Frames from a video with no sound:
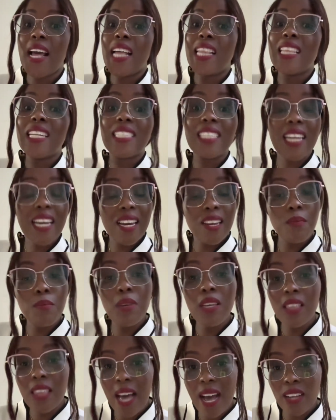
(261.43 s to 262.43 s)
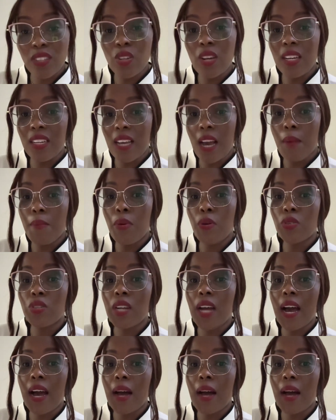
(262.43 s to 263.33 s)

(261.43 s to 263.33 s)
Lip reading: The second myth actually about